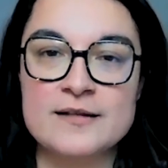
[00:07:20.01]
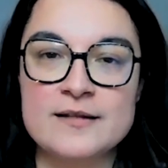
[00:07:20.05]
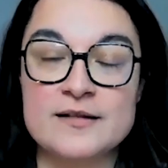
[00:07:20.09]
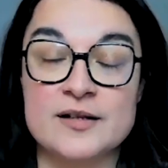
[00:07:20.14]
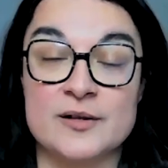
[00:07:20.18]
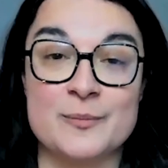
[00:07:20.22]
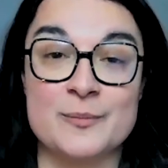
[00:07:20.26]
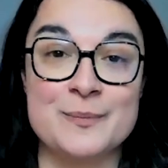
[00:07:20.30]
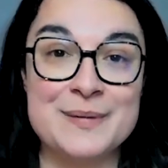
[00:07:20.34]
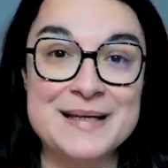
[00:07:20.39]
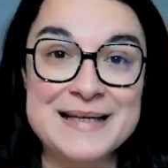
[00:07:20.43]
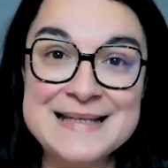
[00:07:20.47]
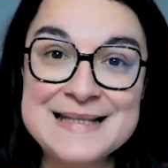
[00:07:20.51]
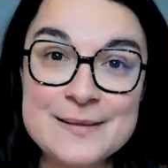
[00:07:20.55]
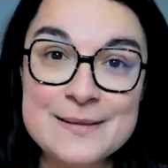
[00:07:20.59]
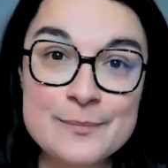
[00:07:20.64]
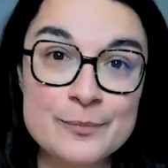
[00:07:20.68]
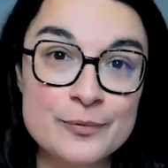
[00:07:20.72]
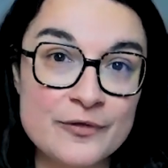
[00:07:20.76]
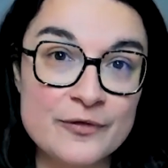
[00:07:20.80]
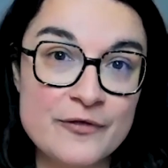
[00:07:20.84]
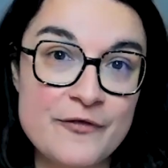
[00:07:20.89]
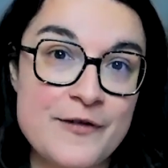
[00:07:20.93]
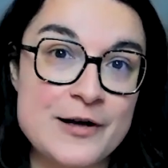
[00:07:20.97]
they're busy
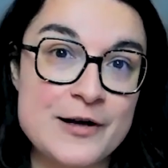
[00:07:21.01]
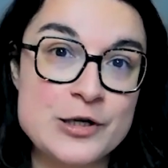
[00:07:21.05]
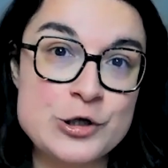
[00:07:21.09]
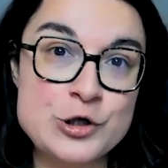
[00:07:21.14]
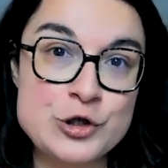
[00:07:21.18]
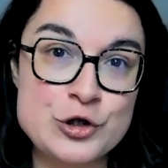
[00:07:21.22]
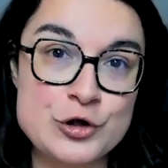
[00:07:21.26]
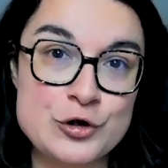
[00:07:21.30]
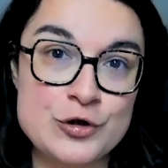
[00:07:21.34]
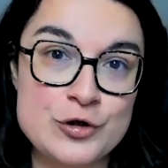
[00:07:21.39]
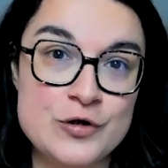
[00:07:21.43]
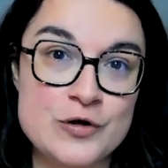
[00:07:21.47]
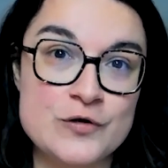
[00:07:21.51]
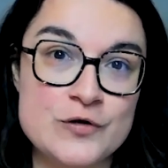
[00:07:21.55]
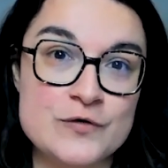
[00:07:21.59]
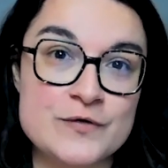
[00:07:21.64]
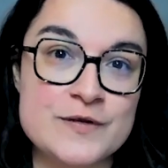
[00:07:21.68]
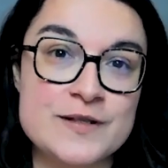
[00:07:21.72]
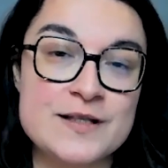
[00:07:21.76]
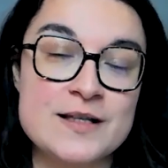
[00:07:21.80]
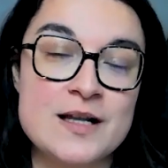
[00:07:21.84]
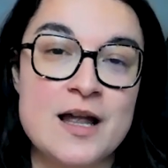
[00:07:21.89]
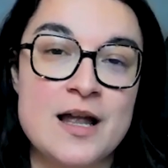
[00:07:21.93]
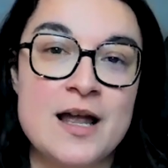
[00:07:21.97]

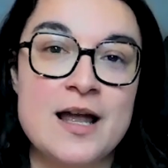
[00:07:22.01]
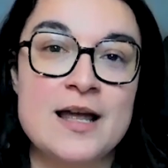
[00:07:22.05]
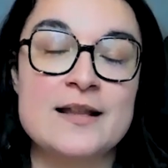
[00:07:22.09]
professionals,